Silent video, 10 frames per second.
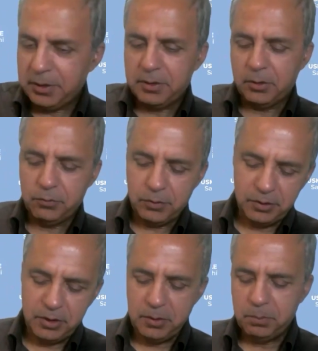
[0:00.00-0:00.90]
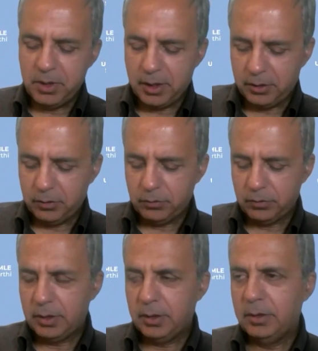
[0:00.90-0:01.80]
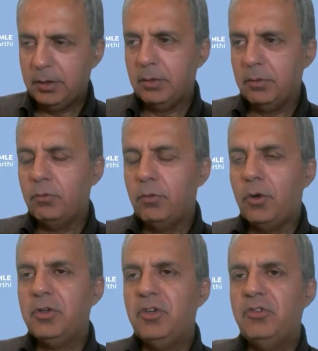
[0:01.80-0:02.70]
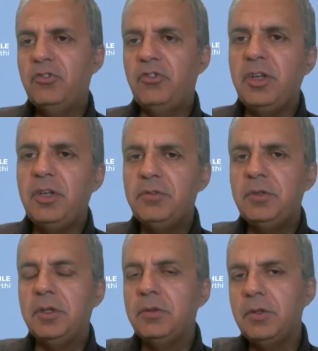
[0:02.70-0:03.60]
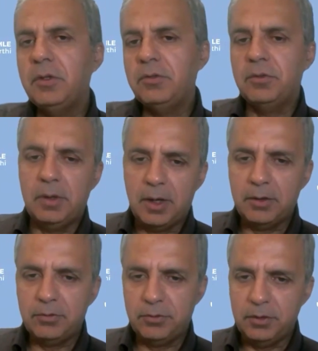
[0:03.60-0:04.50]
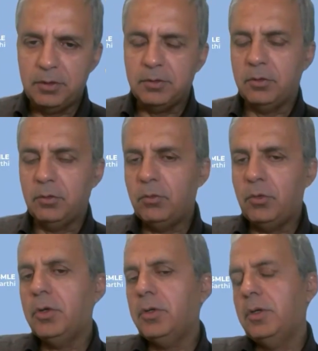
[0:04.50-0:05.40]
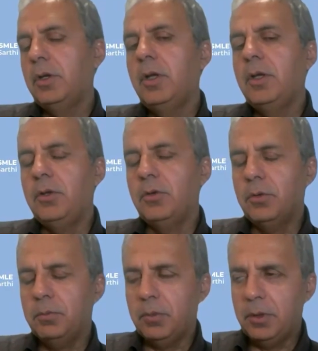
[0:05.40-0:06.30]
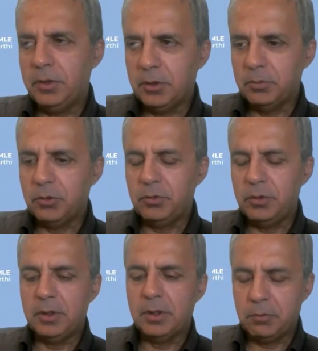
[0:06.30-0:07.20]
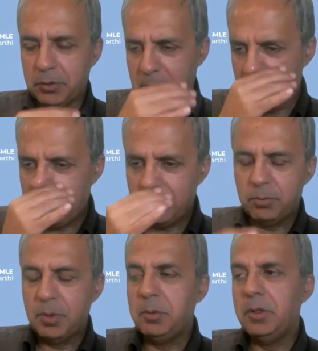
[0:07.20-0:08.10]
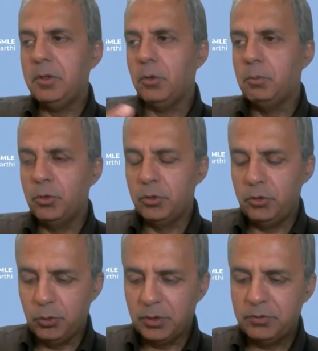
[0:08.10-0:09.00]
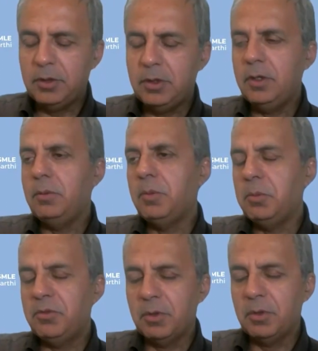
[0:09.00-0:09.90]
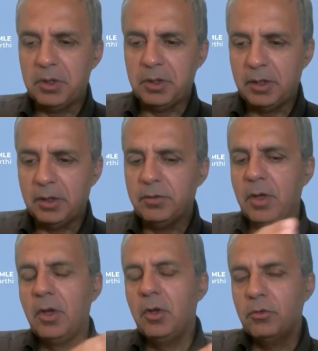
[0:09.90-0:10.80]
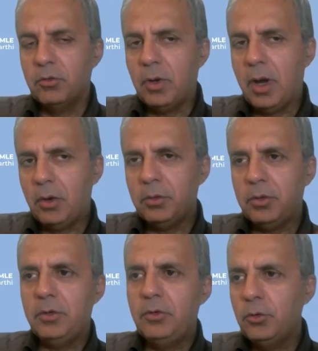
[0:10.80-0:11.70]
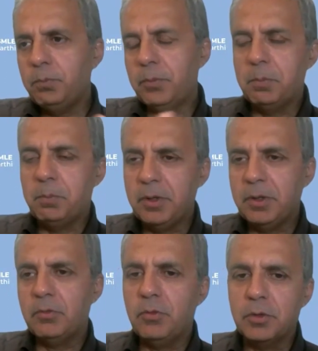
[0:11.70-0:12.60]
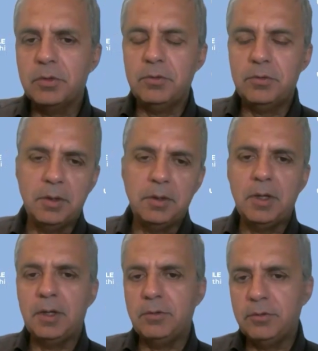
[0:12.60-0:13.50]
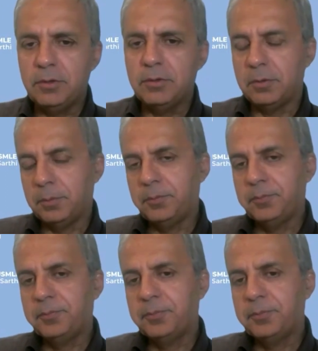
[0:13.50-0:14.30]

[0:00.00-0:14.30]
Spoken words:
a bit of a deep dive in what changed in this last season. What, you know, in terms of either our guidance, maybe or more USC, maybe something else. So how did you prepare for this entire season?